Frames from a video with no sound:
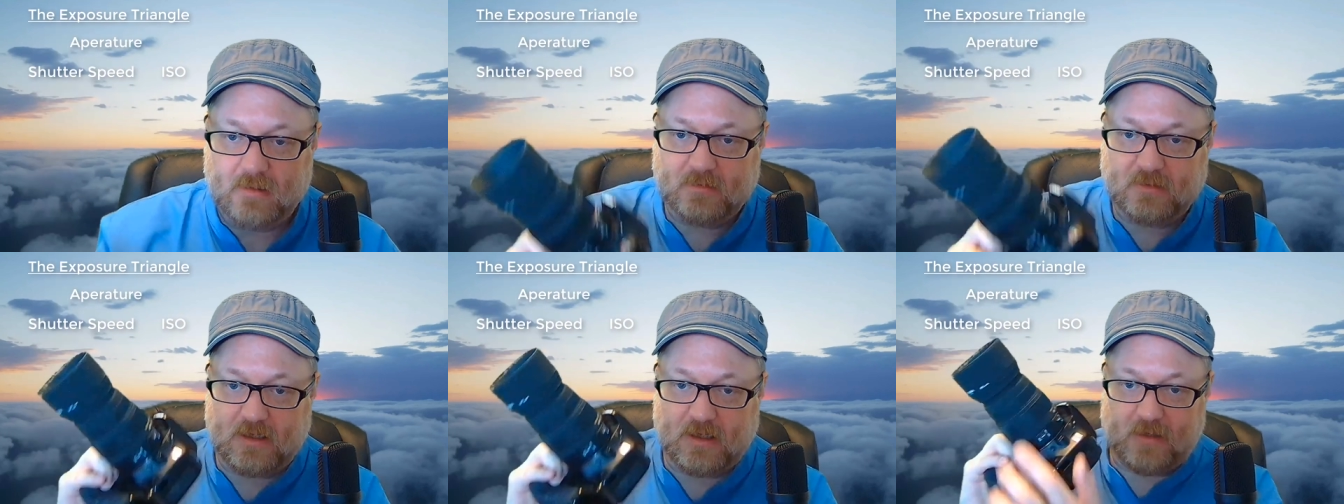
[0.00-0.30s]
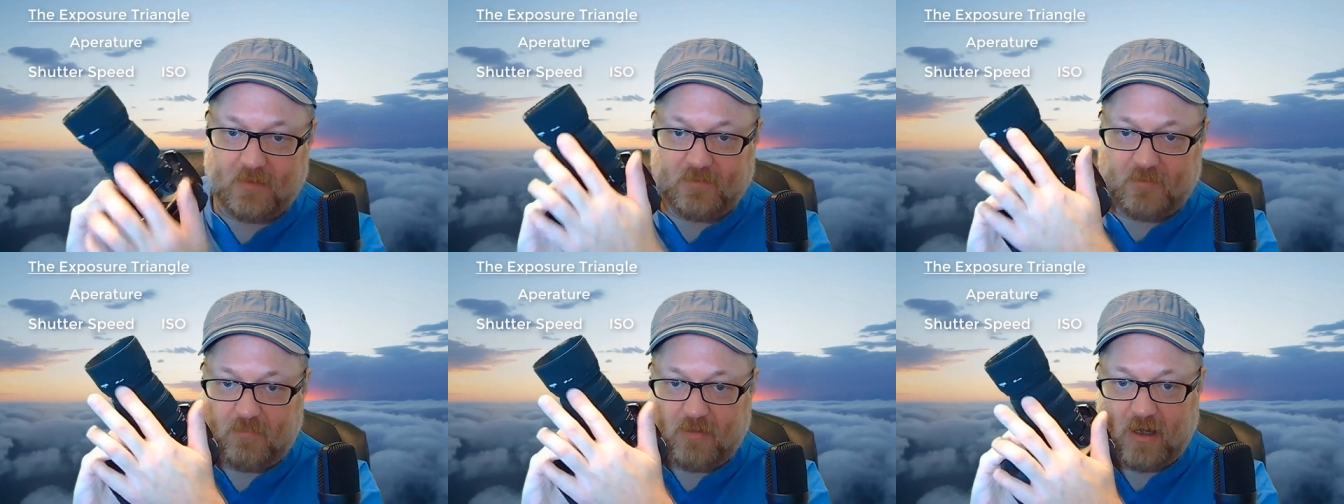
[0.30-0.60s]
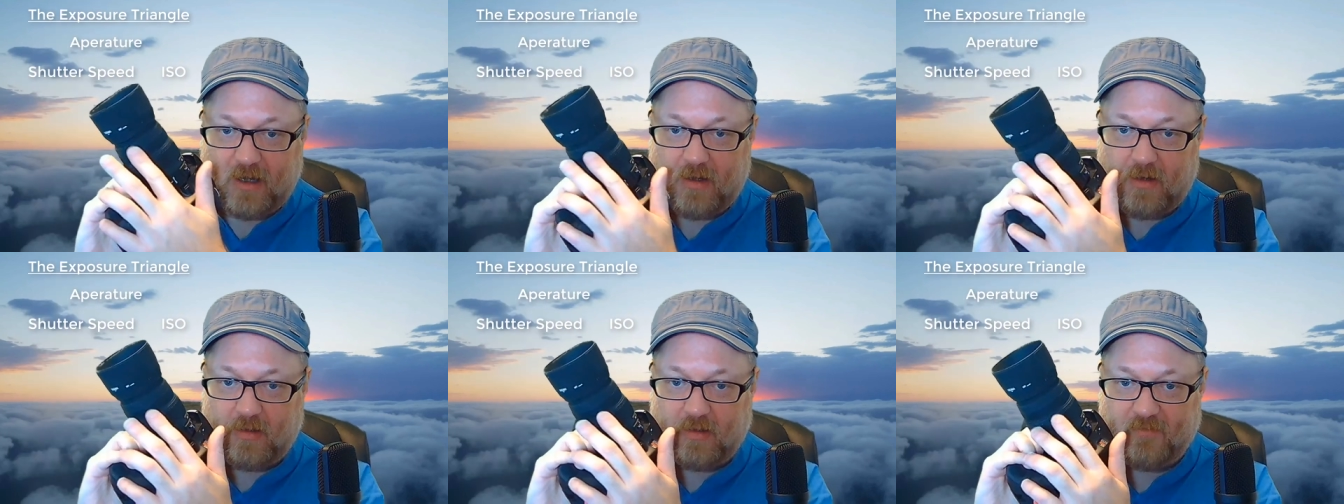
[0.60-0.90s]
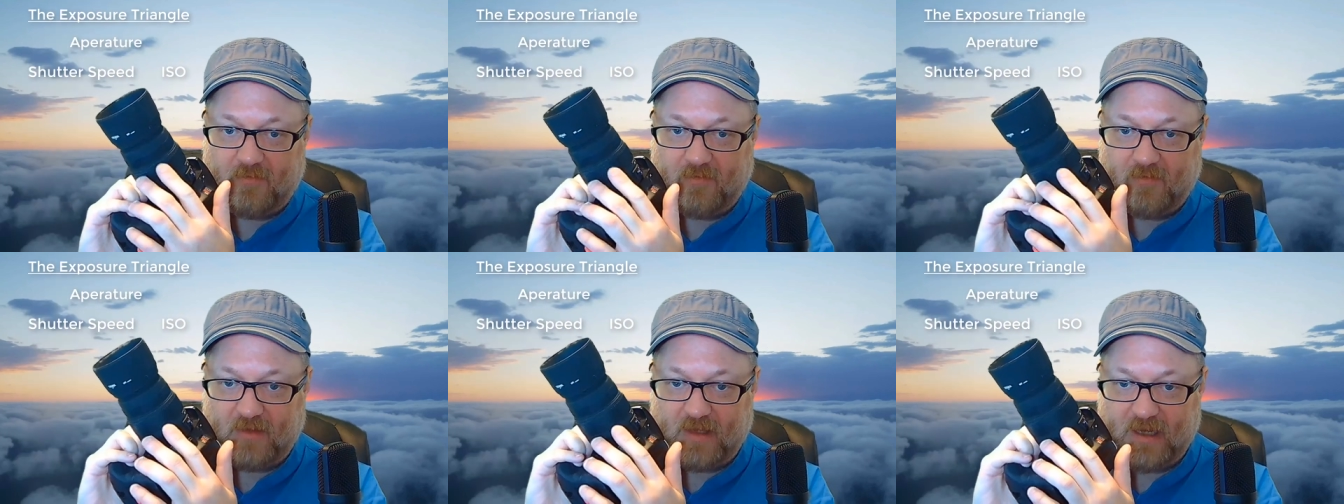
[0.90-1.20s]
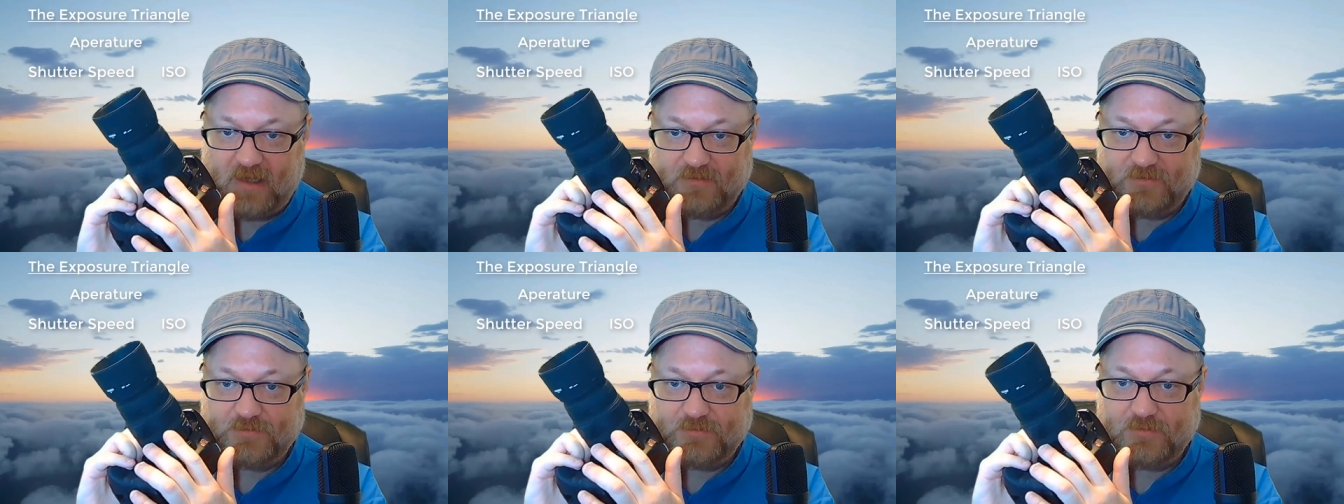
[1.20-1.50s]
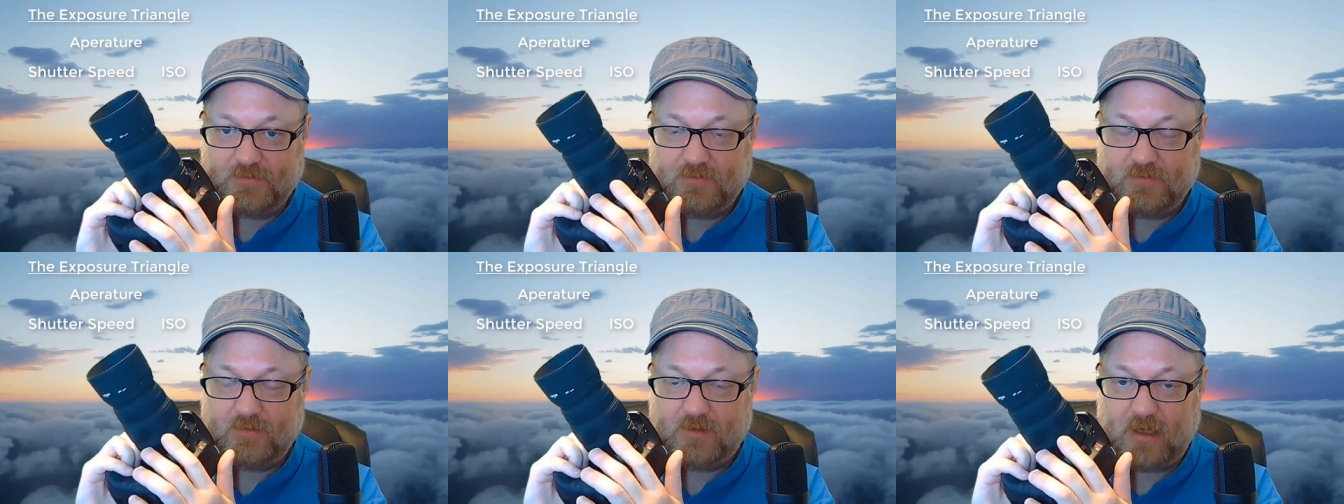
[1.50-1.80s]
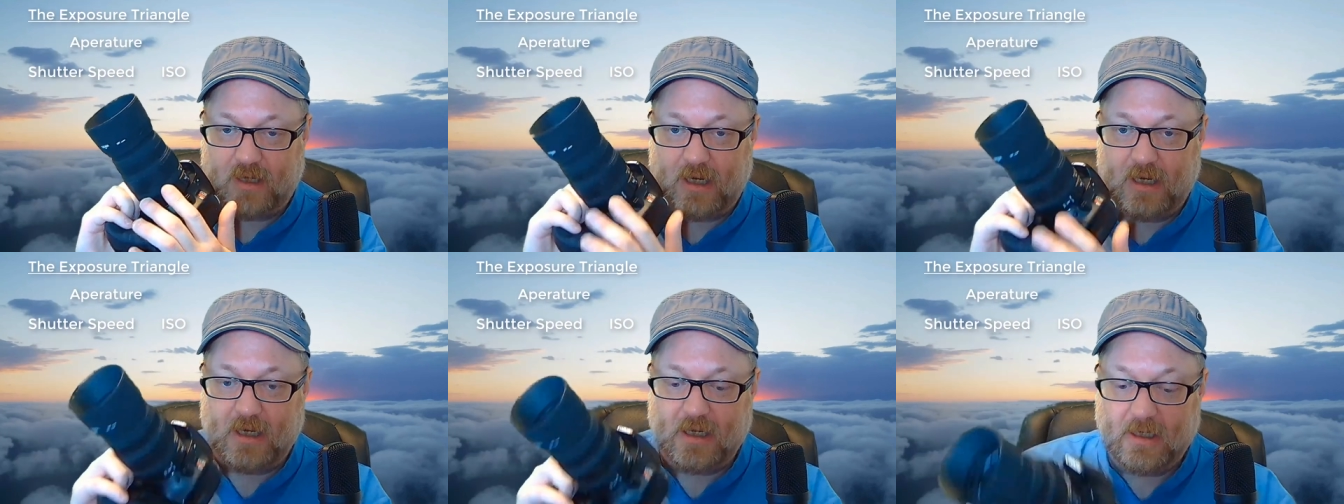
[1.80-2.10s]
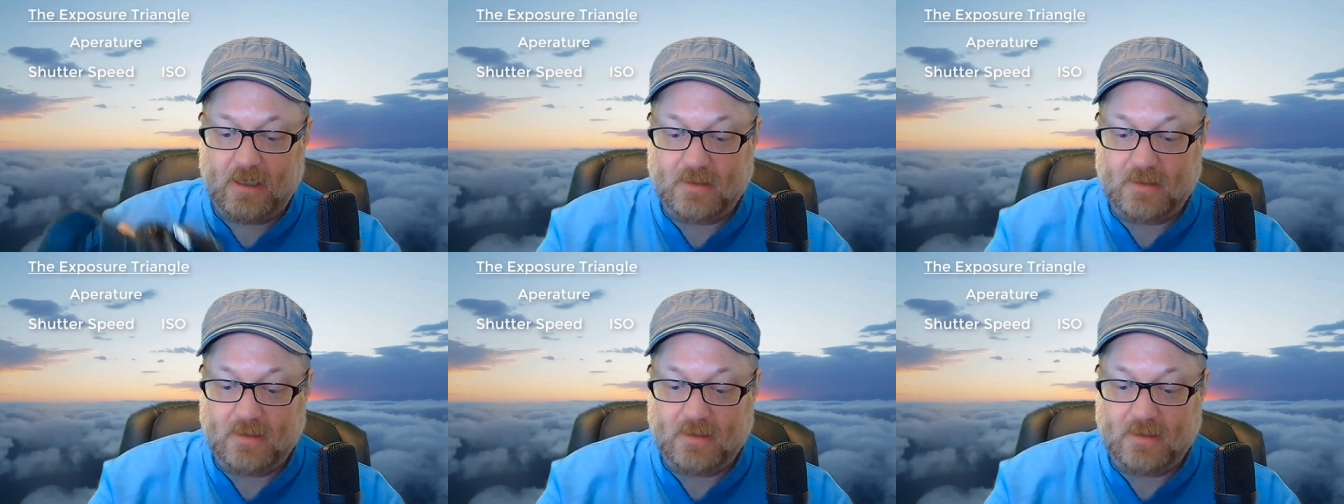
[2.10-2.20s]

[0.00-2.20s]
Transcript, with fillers: down the barrel of the lens, okay?